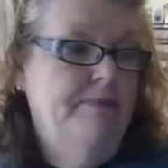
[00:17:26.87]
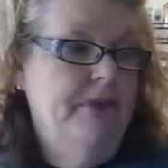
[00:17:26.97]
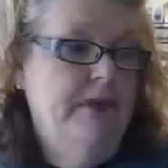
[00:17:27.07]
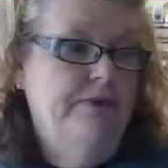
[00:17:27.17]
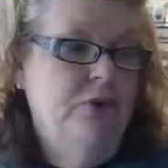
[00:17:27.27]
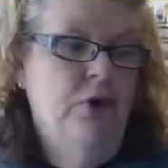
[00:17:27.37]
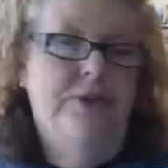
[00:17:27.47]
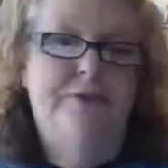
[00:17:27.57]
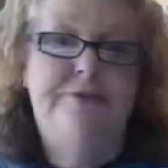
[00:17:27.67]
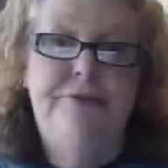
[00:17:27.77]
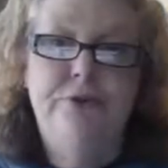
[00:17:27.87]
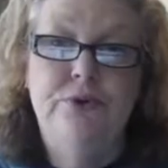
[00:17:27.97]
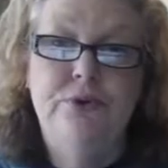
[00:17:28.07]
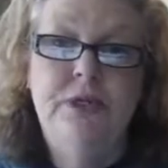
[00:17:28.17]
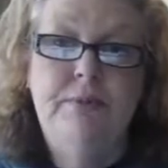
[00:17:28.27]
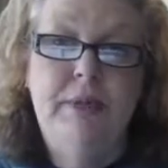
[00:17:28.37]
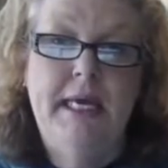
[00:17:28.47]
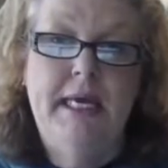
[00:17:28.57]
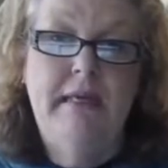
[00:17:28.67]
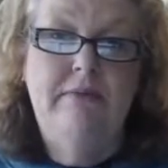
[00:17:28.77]
If you're on the food
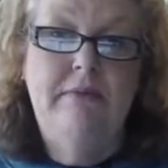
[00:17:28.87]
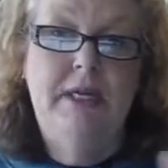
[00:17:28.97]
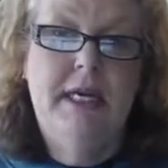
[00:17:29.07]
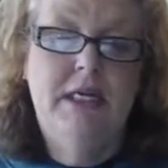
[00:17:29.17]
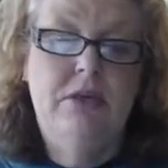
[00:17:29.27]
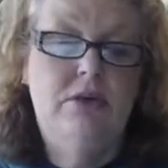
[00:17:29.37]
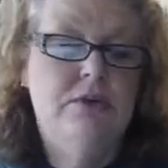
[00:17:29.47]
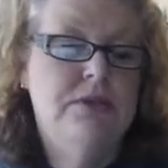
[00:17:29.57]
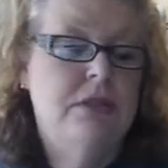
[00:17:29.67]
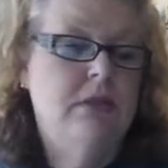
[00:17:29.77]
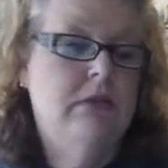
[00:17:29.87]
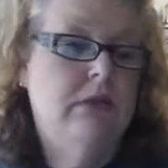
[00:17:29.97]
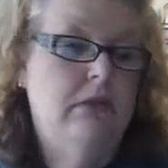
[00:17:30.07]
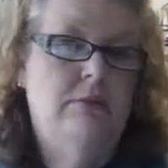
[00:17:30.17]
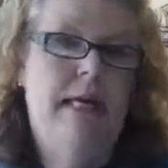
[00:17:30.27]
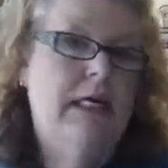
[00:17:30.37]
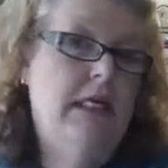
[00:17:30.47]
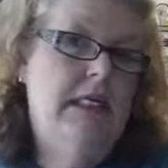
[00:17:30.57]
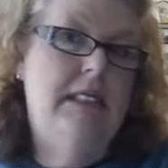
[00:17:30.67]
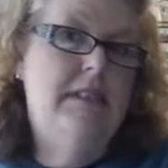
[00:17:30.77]
plan that I use, you might
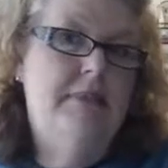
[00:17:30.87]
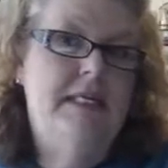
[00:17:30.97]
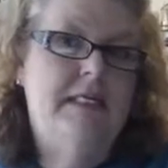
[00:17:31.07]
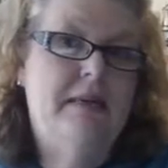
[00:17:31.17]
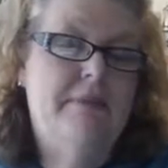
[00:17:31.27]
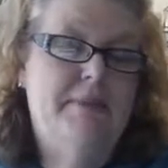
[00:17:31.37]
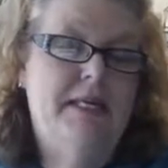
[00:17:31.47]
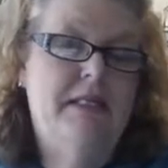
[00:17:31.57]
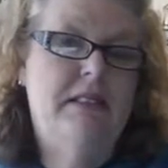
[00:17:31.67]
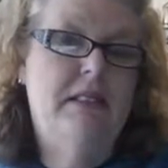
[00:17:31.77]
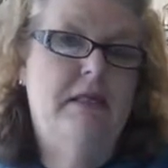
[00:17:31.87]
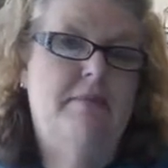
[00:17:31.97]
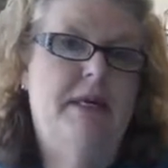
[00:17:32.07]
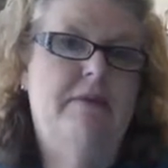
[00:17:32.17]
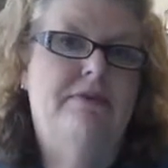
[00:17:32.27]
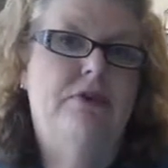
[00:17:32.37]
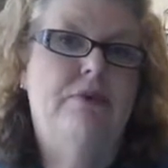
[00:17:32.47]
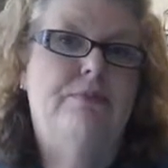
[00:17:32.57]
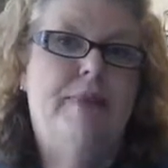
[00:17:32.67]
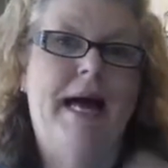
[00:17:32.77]
not need as many supplements. But if
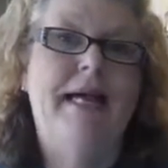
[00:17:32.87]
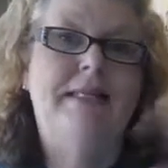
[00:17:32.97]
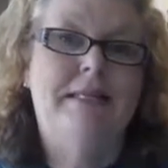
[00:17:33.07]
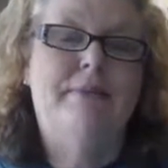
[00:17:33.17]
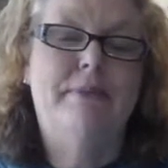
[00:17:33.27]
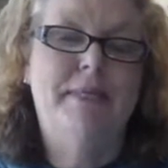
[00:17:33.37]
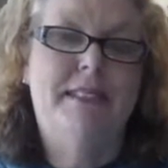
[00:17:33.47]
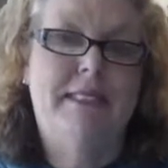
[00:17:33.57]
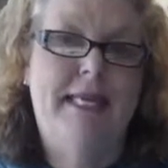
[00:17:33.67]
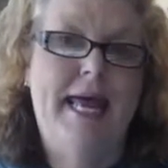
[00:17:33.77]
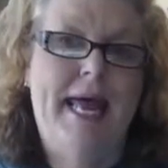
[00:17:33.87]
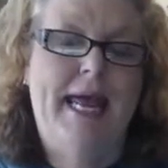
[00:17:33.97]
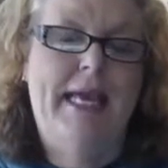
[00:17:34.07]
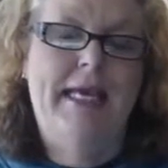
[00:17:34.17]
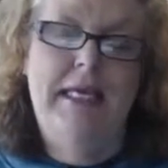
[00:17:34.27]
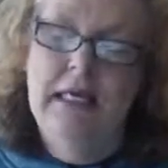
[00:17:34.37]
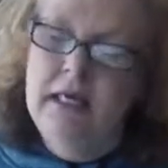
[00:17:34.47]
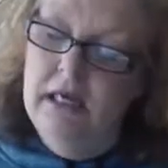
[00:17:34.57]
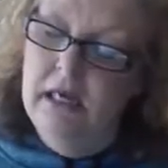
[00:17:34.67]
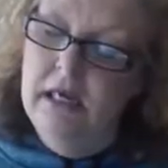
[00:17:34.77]
you're buying supplements today,
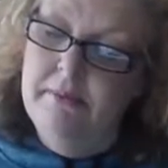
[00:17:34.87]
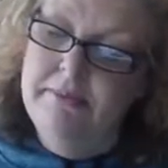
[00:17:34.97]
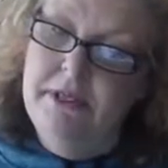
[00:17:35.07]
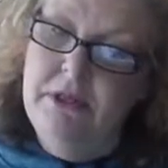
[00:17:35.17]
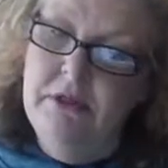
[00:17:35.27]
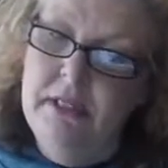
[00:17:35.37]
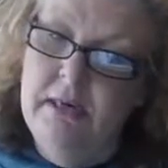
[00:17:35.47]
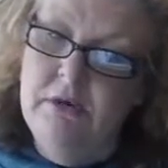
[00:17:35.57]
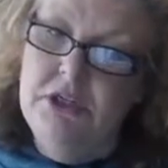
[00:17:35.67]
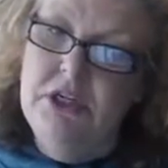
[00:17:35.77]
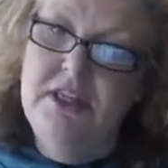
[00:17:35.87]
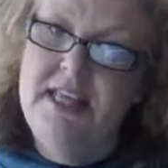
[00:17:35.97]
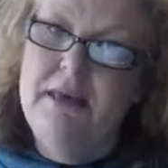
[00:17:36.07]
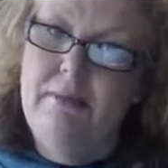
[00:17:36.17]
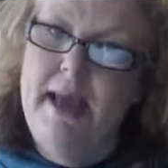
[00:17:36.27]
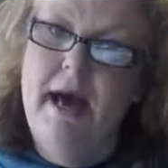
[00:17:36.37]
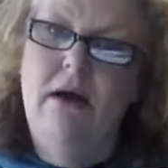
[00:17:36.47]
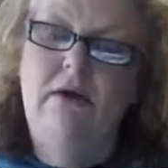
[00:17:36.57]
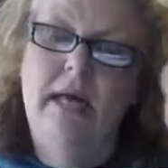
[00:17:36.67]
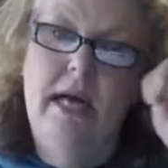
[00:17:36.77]
then I want you to think
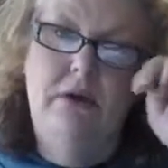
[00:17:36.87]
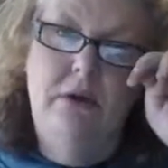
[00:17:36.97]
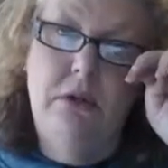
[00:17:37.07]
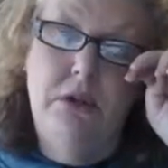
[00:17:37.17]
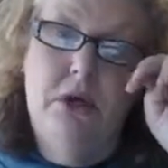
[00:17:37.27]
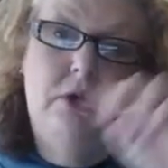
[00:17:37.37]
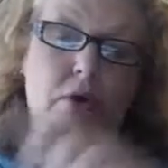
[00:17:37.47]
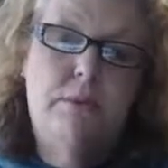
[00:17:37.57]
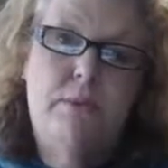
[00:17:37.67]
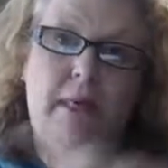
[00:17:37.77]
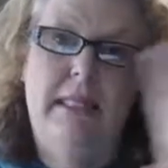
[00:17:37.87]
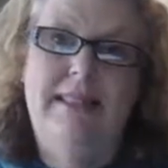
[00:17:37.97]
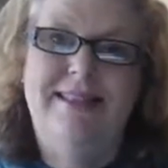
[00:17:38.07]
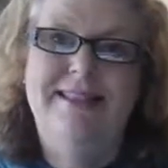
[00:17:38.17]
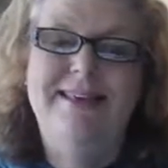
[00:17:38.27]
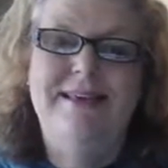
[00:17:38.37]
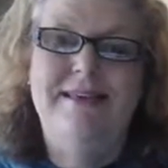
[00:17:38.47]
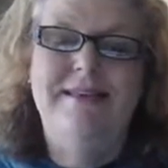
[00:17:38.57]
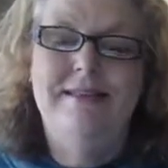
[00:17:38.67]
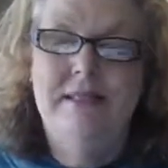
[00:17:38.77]
about how you can start incorporating
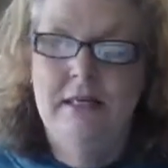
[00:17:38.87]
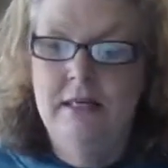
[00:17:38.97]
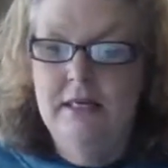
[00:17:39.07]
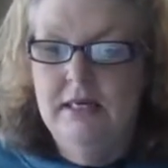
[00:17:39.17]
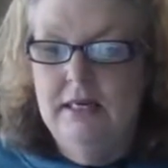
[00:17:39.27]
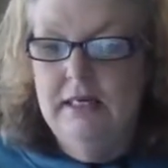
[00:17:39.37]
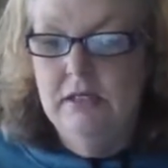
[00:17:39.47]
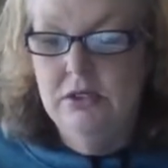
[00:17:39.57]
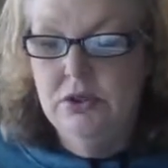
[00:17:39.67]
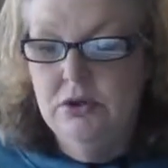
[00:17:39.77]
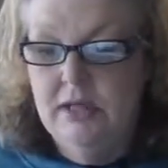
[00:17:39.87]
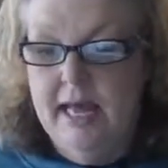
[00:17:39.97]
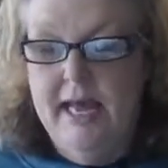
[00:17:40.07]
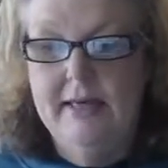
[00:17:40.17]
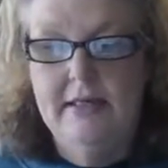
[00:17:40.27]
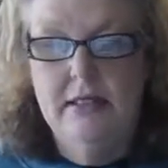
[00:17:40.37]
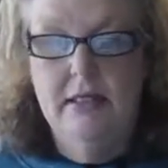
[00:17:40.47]
these into that